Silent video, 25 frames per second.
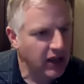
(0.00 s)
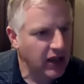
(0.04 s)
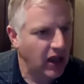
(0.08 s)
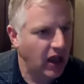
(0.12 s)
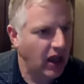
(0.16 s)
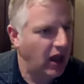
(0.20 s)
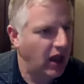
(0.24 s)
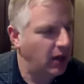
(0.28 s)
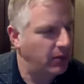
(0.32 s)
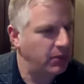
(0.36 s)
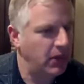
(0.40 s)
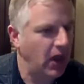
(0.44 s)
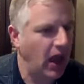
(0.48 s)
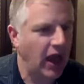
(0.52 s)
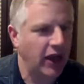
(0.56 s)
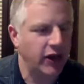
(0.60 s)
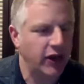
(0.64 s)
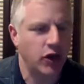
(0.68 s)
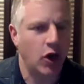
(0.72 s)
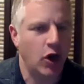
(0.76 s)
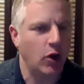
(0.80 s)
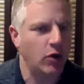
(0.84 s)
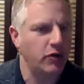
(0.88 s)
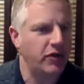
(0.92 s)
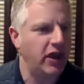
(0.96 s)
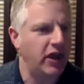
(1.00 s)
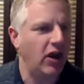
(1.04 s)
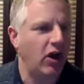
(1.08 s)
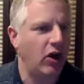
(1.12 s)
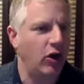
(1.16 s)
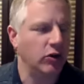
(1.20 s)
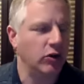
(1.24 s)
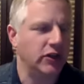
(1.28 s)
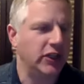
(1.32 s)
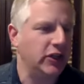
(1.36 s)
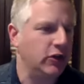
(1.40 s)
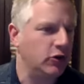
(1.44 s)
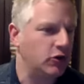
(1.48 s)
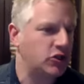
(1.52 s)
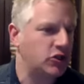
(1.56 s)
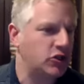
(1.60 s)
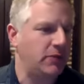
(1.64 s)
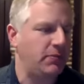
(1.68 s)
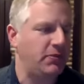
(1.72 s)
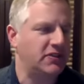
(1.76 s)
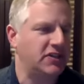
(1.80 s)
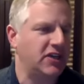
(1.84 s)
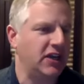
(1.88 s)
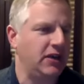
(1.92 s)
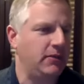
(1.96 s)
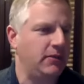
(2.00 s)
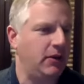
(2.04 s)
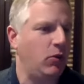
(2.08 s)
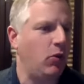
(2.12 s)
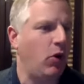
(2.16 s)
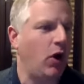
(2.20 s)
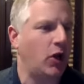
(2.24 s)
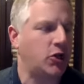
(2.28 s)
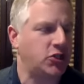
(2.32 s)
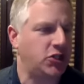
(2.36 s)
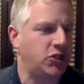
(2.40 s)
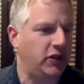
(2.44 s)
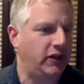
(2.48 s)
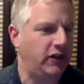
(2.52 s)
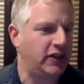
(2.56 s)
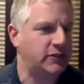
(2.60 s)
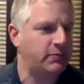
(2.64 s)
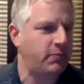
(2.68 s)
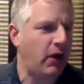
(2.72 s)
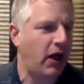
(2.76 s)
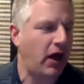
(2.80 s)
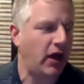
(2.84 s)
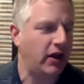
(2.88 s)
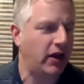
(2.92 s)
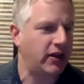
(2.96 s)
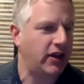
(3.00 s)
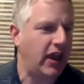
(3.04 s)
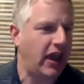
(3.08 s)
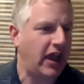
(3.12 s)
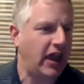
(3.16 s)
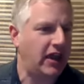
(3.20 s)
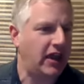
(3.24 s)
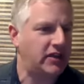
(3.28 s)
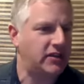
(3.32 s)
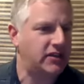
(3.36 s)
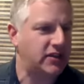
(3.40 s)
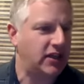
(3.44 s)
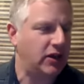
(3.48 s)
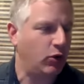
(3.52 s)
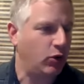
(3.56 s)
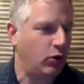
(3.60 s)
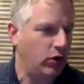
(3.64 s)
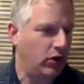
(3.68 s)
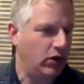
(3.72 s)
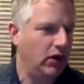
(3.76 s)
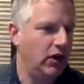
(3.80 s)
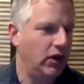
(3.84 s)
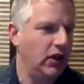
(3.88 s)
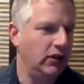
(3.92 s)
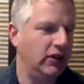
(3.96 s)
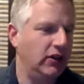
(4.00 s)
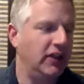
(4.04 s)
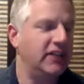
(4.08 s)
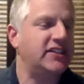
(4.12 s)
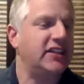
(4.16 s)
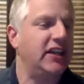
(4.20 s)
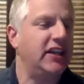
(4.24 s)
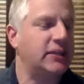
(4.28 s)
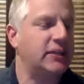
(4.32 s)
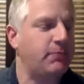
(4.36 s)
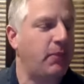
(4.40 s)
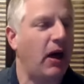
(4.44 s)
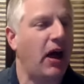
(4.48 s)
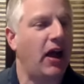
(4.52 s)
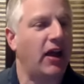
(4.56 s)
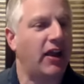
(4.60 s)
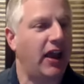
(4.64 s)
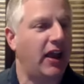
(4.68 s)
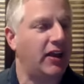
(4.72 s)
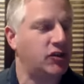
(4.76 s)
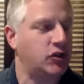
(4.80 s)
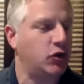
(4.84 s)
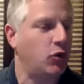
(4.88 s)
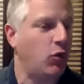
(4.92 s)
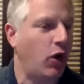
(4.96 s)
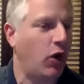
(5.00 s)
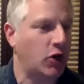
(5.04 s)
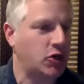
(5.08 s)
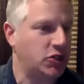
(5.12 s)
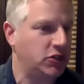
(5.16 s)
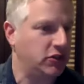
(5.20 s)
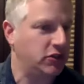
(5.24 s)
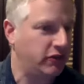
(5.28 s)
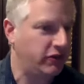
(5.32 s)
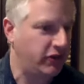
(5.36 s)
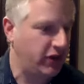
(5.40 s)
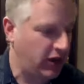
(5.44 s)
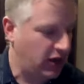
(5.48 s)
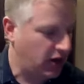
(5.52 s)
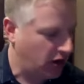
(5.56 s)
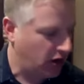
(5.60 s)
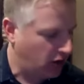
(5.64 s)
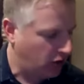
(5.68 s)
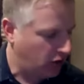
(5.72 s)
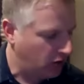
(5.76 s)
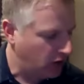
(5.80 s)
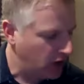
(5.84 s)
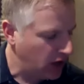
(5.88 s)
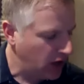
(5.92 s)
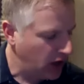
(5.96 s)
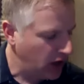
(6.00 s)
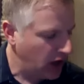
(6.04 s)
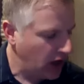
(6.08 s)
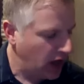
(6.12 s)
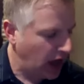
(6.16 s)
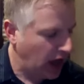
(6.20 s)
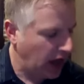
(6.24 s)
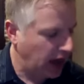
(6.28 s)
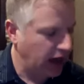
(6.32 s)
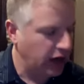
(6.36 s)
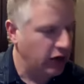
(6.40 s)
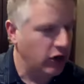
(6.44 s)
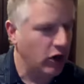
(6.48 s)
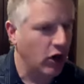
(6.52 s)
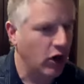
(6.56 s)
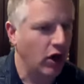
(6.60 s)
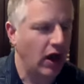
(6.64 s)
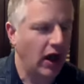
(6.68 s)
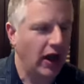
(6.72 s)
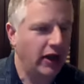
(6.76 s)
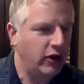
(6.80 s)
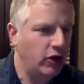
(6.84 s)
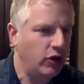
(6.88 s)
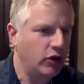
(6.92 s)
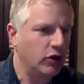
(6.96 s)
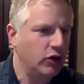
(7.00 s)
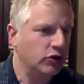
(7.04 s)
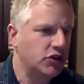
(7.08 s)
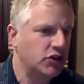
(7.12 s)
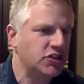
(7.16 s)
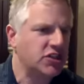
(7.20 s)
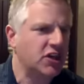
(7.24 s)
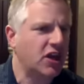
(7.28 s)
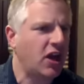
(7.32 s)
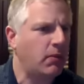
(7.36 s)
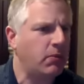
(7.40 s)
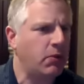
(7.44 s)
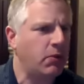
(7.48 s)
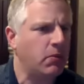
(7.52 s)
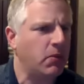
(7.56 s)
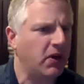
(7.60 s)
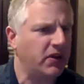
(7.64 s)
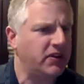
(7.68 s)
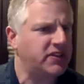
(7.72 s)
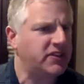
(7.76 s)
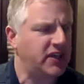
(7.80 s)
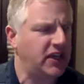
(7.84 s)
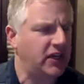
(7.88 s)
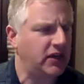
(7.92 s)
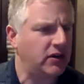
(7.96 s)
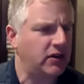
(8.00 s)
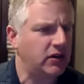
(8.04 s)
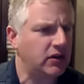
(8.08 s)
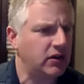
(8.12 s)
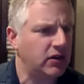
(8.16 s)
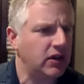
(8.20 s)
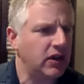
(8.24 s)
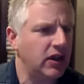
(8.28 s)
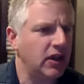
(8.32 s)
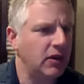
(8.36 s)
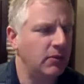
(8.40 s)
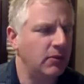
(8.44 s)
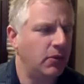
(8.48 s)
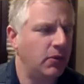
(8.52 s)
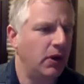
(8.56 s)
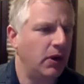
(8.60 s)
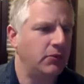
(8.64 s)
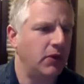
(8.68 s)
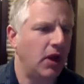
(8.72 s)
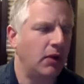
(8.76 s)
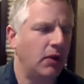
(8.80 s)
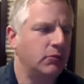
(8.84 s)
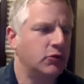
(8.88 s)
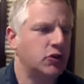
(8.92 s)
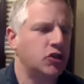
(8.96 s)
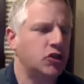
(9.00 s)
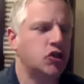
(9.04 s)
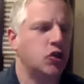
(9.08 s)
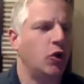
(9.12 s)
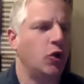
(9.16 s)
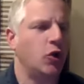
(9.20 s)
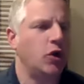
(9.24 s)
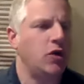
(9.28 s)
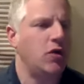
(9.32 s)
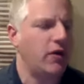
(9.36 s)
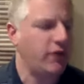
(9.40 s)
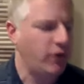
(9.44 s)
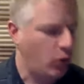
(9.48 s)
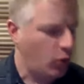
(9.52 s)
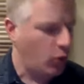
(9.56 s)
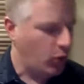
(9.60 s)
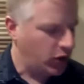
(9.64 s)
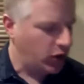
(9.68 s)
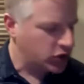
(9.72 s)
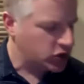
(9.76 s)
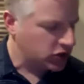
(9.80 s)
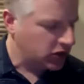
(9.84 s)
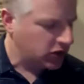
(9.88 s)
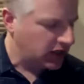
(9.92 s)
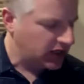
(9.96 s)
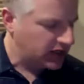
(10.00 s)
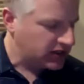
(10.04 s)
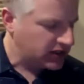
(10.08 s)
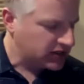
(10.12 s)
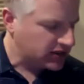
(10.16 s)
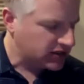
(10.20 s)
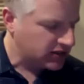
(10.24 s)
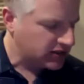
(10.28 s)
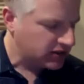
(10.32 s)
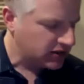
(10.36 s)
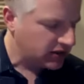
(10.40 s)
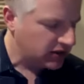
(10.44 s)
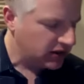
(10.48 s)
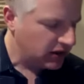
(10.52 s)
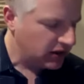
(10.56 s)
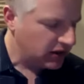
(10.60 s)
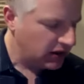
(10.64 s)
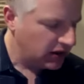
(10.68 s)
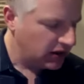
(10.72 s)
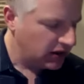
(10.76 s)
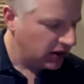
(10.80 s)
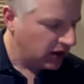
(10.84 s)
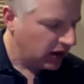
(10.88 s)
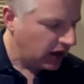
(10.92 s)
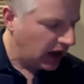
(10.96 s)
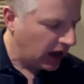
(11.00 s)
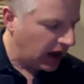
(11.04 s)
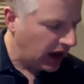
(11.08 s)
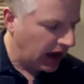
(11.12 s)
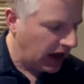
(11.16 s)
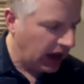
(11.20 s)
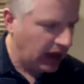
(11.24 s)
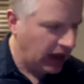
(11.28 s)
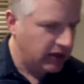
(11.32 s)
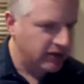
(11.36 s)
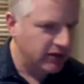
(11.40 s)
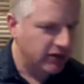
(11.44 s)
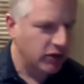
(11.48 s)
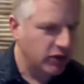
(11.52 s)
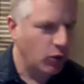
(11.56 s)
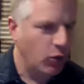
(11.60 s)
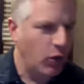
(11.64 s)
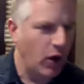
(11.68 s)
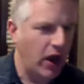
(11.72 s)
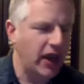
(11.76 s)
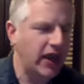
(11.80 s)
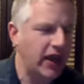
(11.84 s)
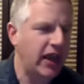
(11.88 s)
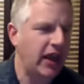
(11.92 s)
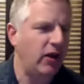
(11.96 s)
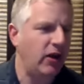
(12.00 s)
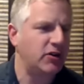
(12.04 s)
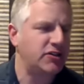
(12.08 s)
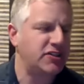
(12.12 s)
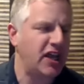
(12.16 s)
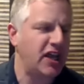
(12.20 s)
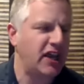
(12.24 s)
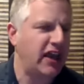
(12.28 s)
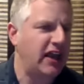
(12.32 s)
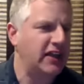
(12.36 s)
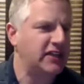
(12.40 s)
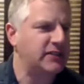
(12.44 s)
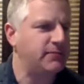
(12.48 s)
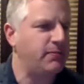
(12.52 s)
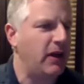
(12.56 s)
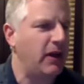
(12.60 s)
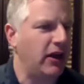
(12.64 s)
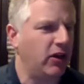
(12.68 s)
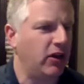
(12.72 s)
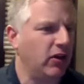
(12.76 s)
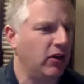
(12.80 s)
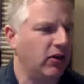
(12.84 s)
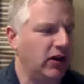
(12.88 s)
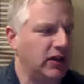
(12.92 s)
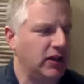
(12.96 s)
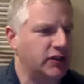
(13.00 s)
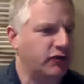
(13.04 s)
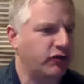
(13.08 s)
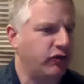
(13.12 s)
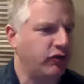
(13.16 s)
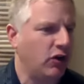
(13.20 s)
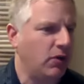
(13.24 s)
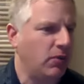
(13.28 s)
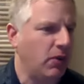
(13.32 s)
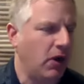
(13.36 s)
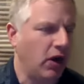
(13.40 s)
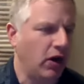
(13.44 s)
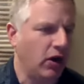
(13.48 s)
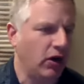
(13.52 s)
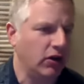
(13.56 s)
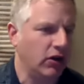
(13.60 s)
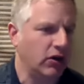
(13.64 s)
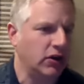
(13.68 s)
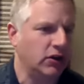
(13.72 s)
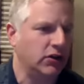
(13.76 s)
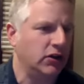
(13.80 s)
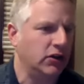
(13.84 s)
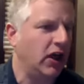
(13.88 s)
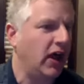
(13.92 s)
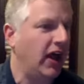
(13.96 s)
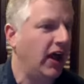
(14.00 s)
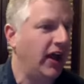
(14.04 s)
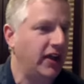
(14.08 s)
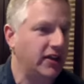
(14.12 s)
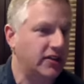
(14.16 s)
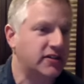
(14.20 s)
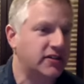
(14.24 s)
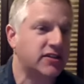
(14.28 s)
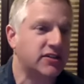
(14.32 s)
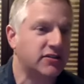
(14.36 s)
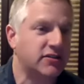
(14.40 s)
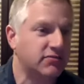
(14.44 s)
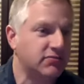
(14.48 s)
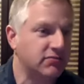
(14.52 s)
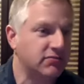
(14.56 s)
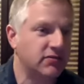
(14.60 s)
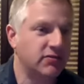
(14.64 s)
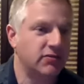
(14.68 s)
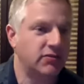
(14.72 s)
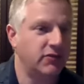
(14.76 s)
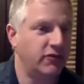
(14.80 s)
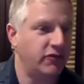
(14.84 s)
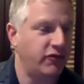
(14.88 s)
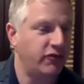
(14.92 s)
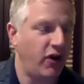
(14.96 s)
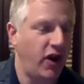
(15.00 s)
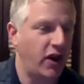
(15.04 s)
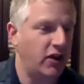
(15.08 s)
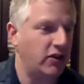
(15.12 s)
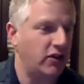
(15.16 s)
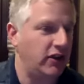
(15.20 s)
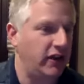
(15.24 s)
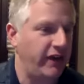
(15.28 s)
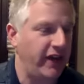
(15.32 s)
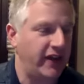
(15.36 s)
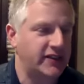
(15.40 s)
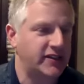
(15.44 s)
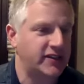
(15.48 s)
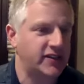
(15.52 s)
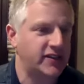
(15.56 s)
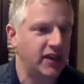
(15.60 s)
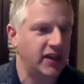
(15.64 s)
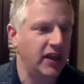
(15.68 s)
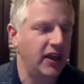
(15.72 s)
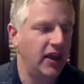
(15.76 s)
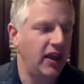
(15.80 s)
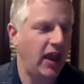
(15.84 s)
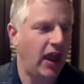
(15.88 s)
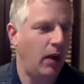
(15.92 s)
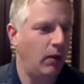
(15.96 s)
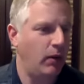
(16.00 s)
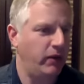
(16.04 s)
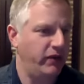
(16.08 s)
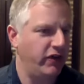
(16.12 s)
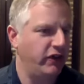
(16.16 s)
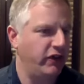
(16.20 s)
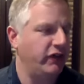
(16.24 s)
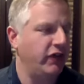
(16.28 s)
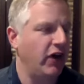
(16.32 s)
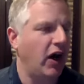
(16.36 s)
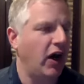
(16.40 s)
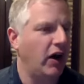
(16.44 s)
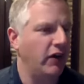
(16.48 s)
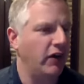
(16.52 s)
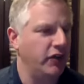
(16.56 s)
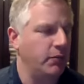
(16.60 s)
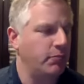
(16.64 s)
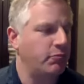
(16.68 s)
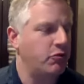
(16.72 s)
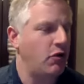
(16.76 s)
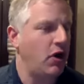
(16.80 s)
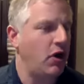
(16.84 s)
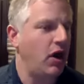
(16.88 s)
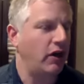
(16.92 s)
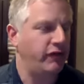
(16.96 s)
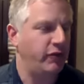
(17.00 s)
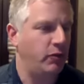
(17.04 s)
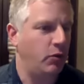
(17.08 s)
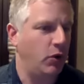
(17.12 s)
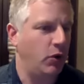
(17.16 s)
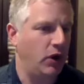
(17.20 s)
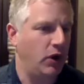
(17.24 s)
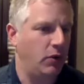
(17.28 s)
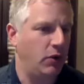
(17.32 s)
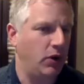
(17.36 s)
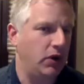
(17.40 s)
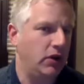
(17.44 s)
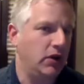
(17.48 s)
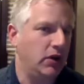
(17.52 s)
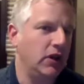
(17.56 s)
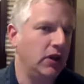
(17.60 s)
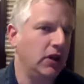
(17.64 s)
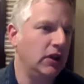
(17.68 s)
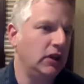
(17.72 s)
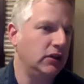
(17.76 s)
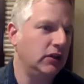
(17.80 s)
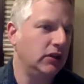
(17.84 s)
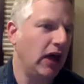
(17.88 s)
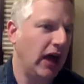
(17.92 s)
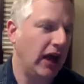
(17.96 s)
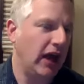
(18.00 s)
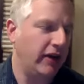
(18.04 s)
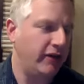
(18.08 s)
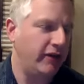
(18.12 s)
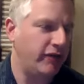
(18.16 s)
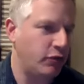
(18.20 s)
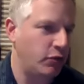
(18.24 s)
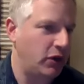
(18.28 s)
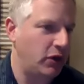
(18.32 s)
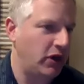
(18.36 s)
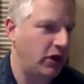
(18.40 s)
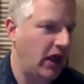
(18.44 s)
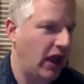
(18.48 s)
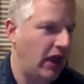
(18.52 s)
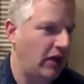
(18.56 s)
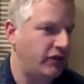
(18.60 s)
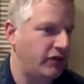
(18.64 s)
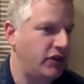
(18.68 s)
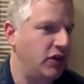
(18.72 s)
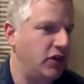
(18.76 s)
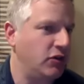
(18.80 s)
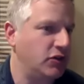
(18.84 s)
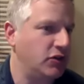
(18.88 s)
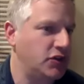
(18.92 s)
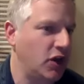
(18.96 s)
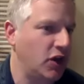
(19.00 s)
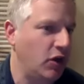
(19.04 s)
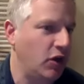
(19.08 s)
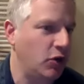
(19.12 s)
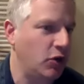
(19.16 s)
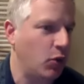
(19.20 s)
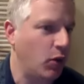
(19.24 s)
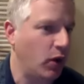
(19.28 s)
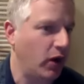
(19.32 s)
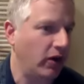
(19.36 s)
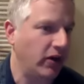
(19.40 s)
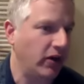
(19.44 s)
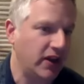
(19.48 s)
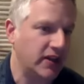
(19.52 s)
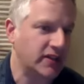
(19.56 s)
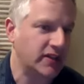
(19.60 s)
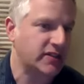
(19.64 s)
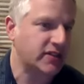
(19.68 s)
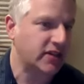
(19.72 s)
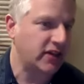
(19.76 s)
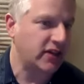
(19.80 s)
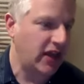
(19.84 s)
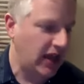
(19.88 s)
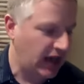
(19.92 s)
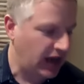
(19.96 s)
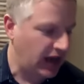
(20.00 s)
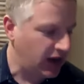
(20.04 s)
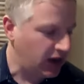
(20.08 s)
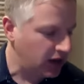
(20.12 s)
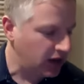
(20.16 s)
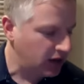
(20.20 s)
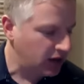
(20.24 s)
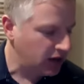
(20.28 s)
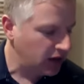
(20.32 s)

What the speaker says: I know that our leadership is going to be watching this podcast or listening to this podcast or watching the video. And I know you're just a couple months in, but I'm sure you have a wish list. And the way CareStack gets better is from our clients. Frankly, that's how we've evolved the product from when it went live 3.5 years ago to where it is today.